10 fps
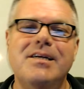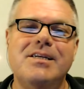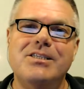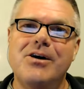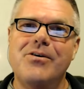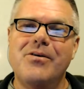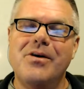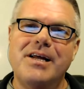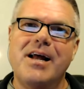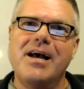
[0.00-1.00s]
So
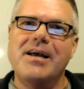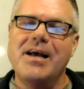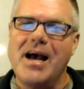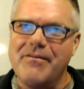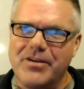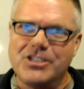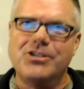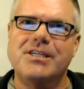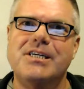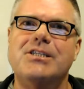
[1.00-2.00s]
then I
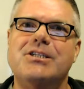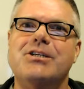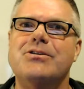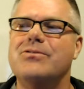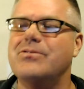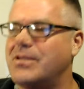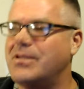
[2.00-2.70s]
ventured into